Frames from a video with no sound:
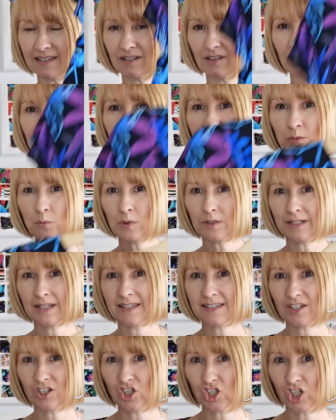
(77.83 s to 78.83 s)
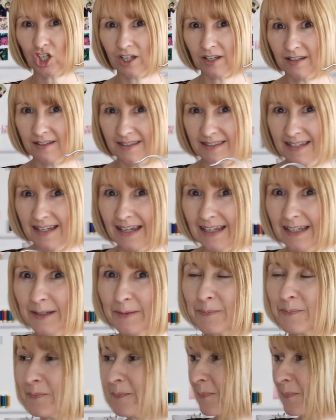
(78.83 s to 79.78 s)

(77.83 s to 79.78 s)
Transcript: So this one is a jersey.